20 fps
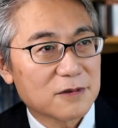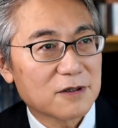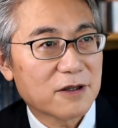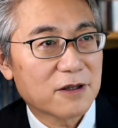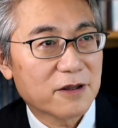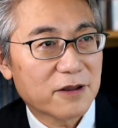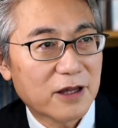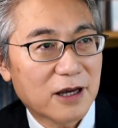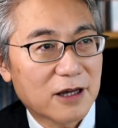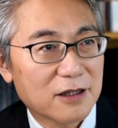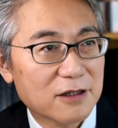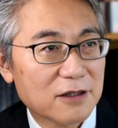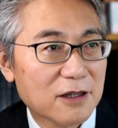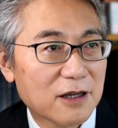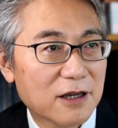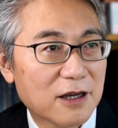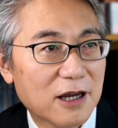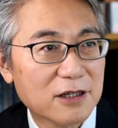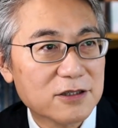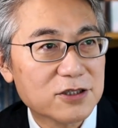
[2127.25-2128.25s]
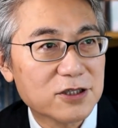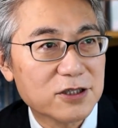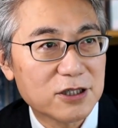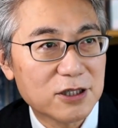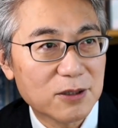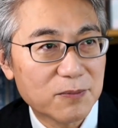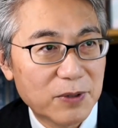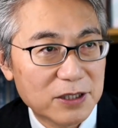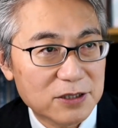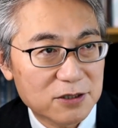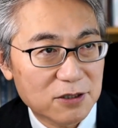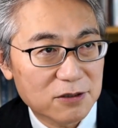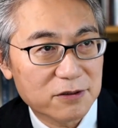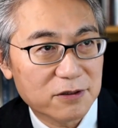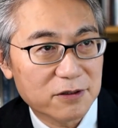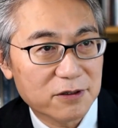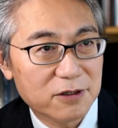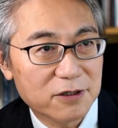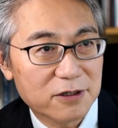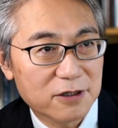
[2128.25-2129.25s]
that actually depends
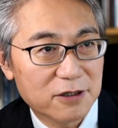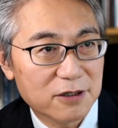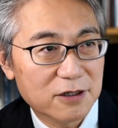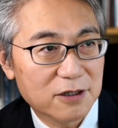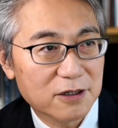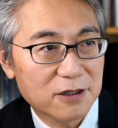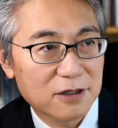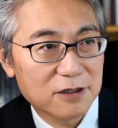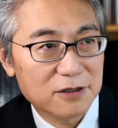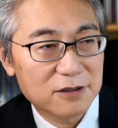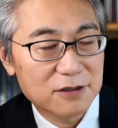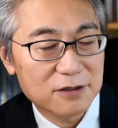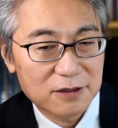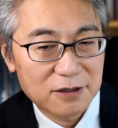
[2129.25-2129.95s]
on the